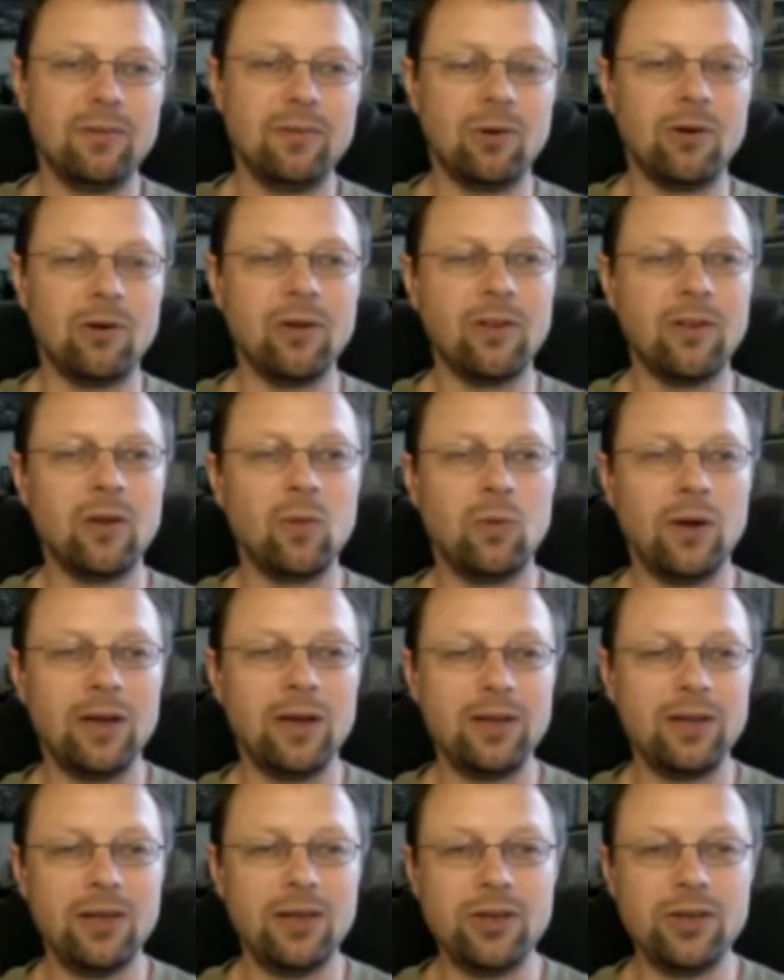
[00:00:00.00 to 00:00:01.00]
more than
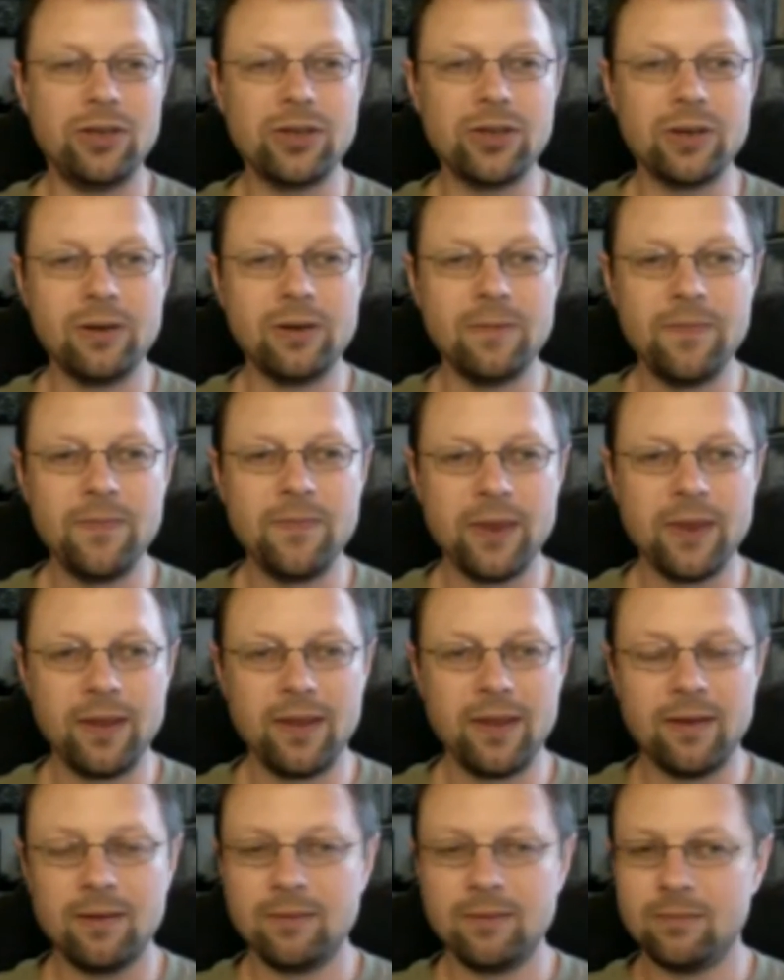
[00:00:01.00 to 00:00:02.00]
one teacher
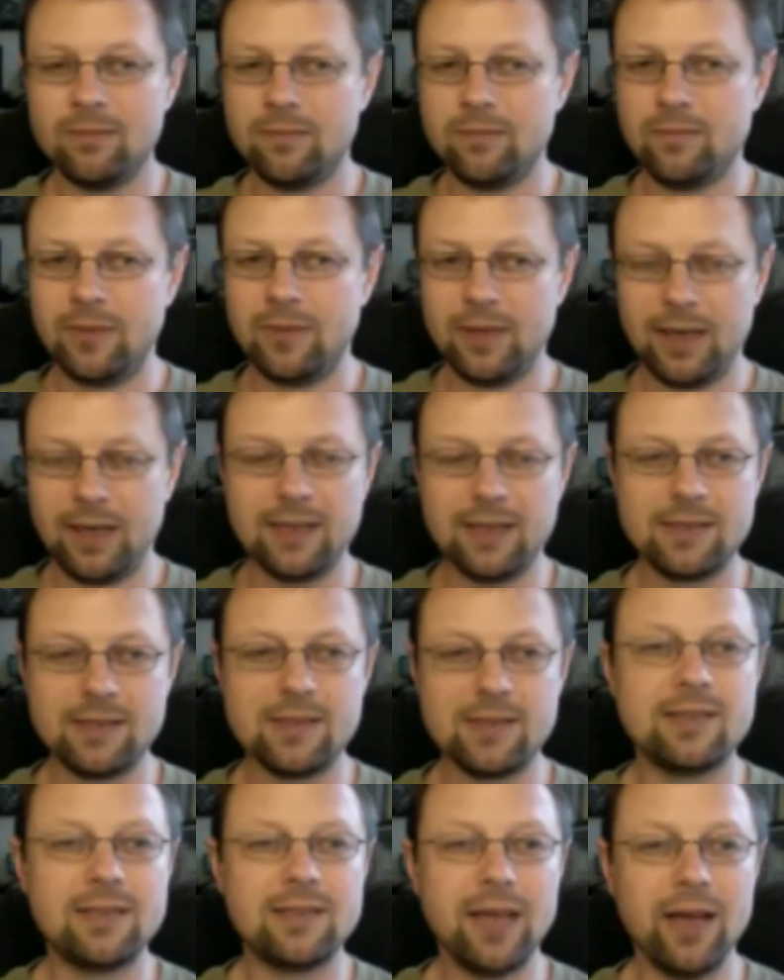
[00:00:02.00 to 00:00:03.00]

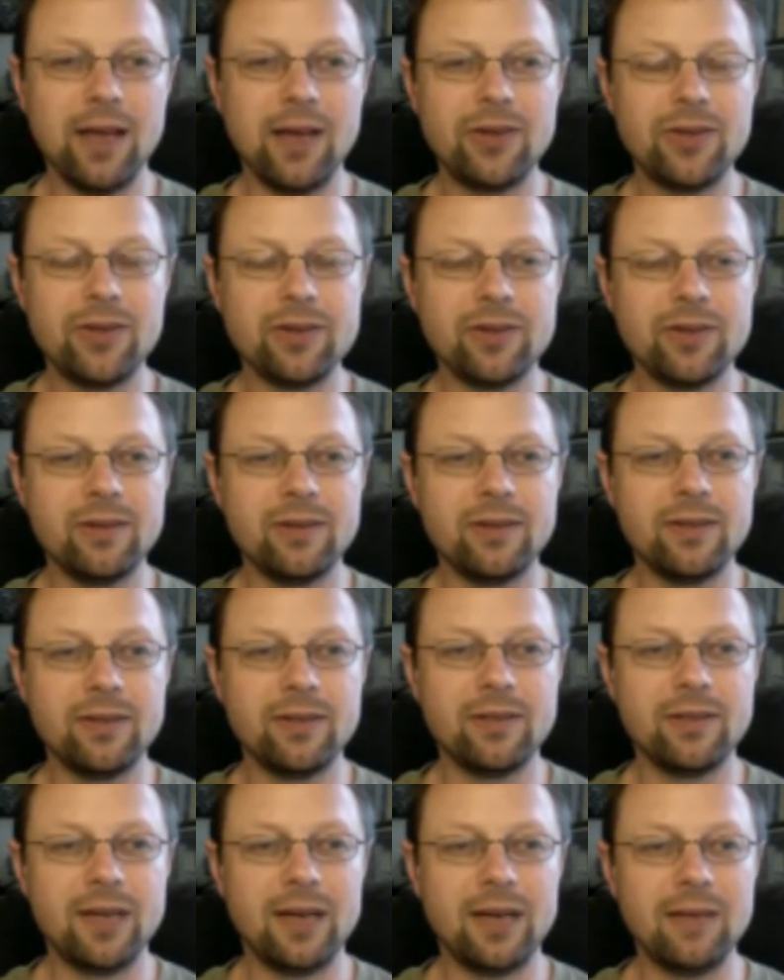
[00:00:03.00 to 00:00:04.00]
has the stage at
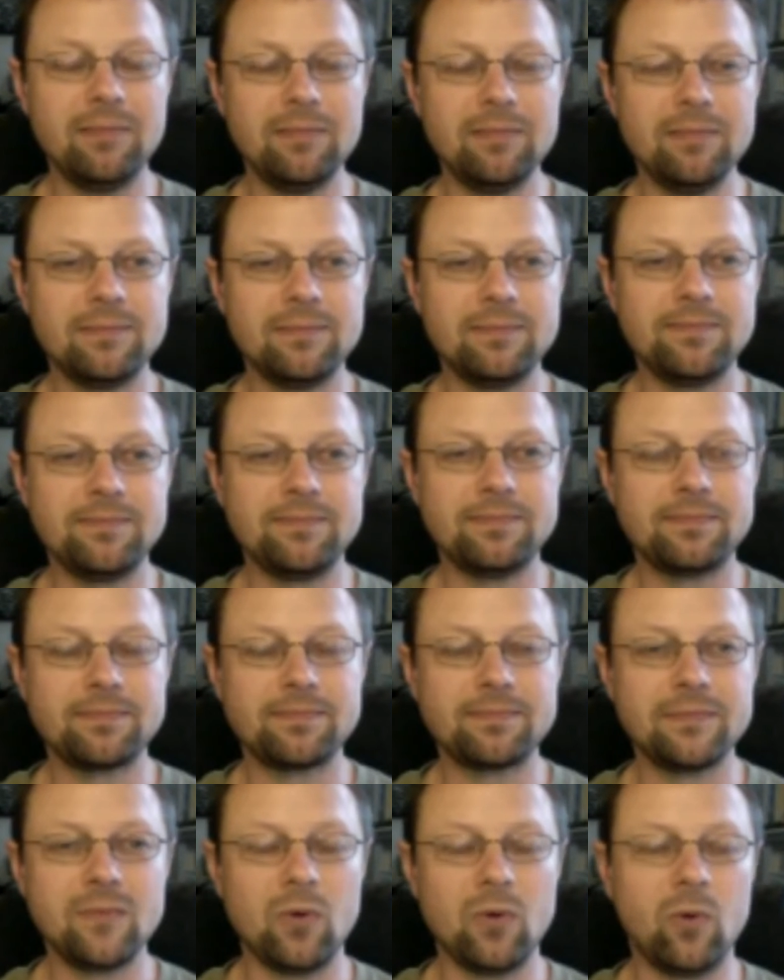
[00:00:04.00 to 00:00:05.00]
a time,
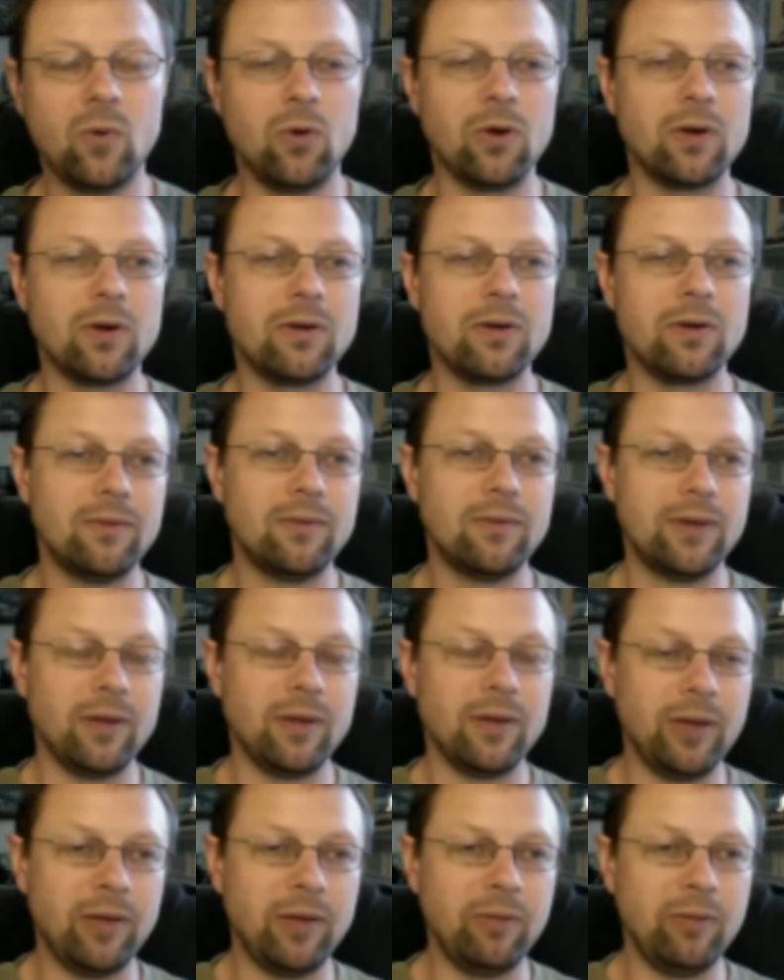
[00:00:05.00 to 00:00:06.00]
or
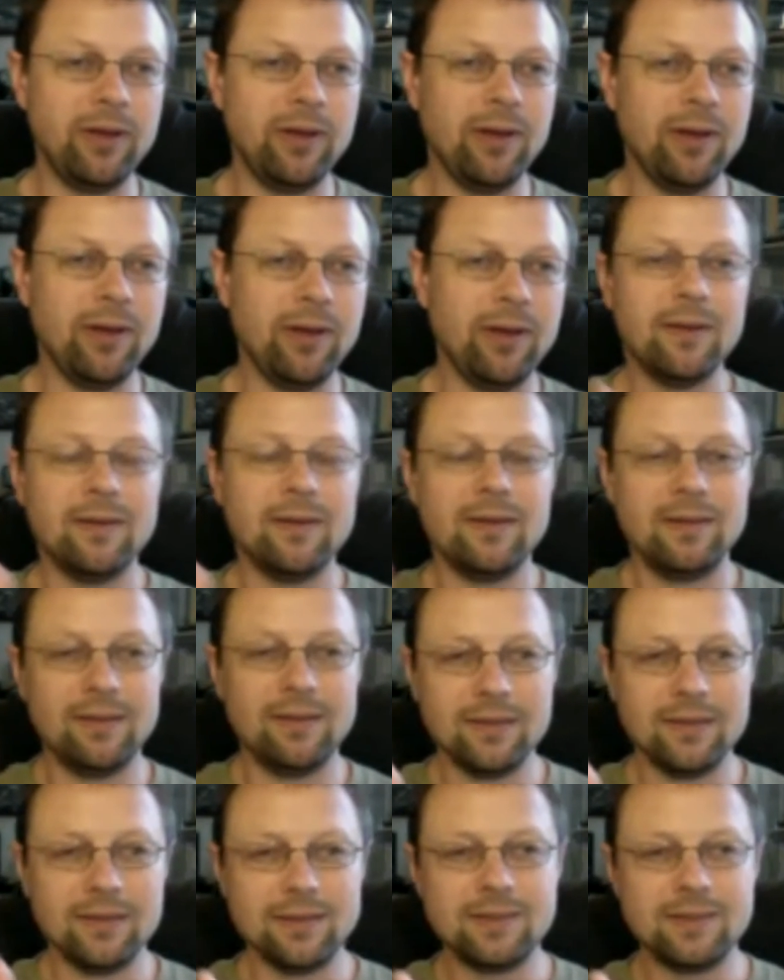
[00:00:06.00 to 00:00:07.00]
there may be,
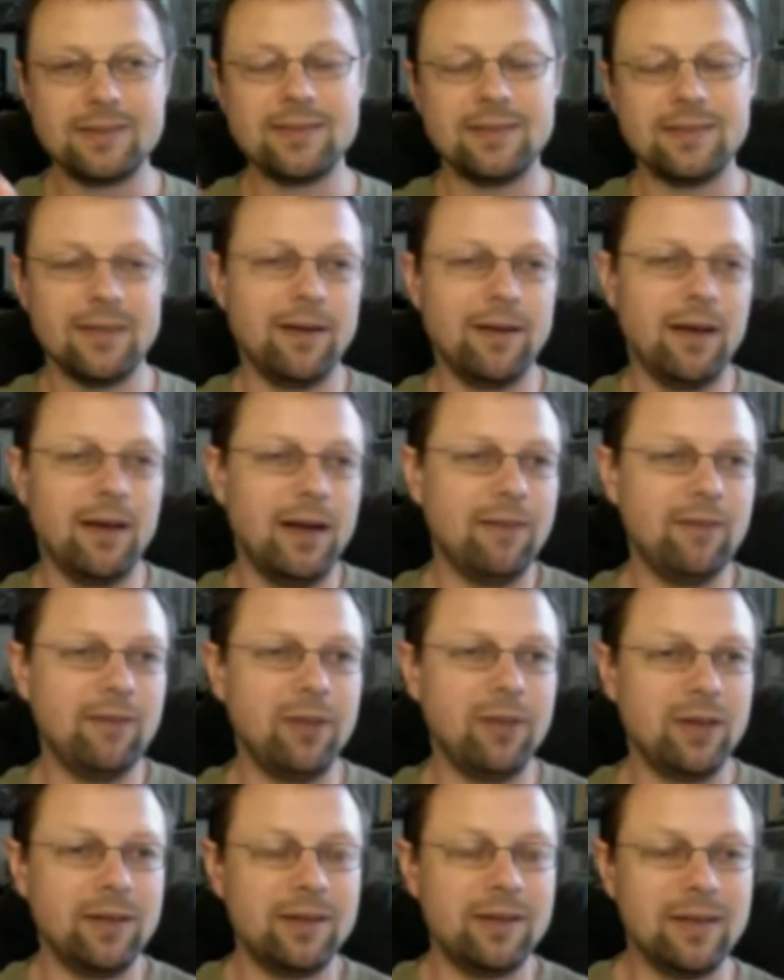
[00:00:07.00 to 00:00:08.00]
I've
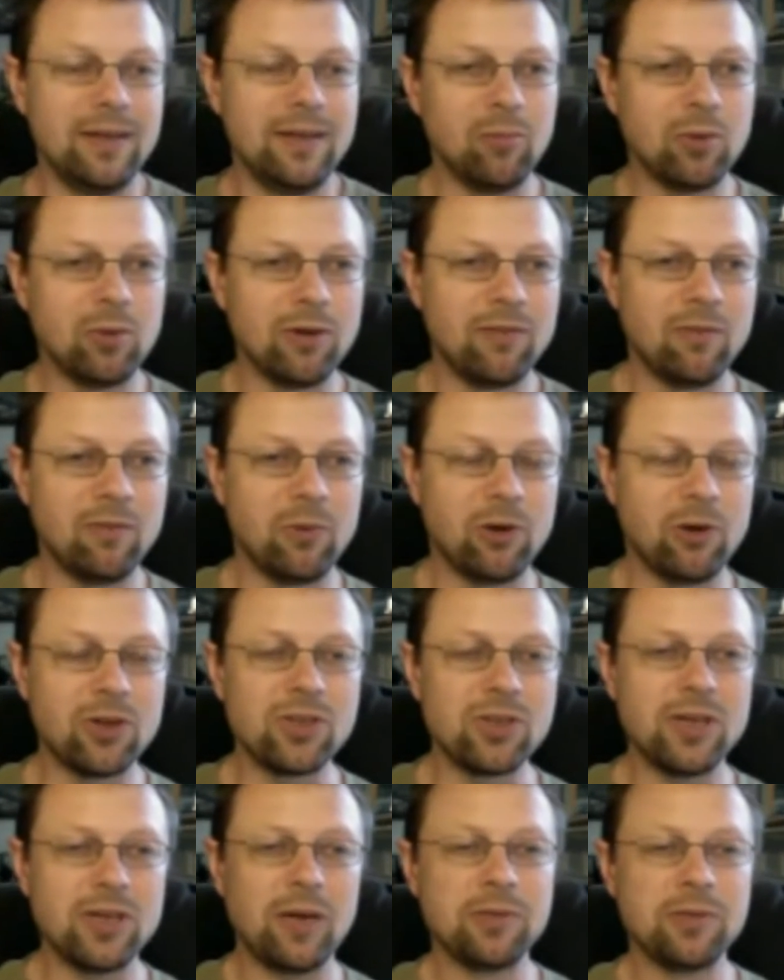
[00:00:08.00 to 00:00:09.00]
done a number of
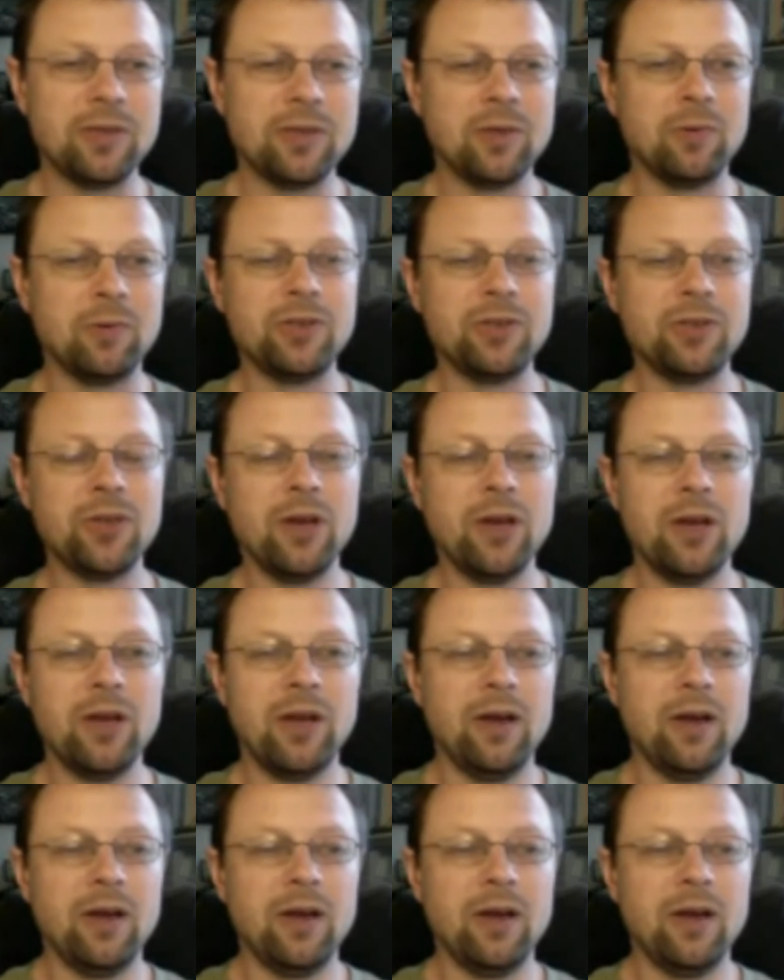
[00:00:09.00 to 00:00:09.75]
workshops in which,